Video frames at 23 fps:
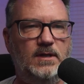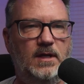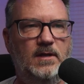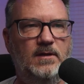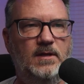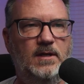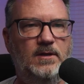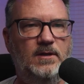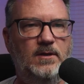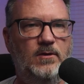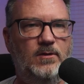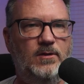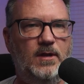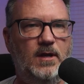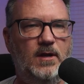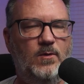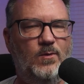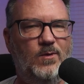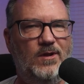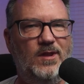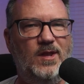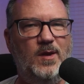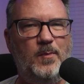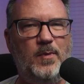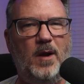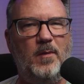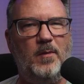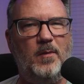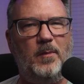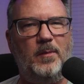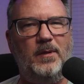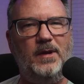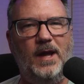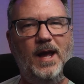And then you think, well, they
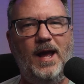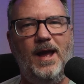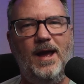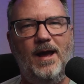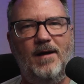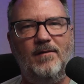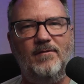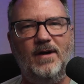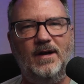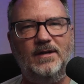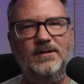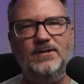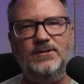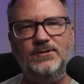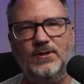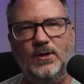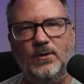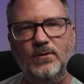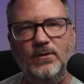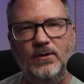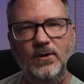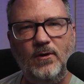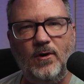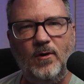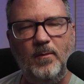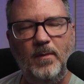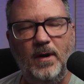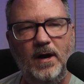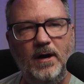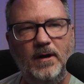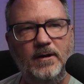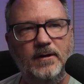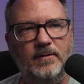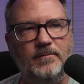probably have. I just don't know
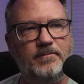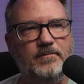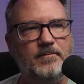about it.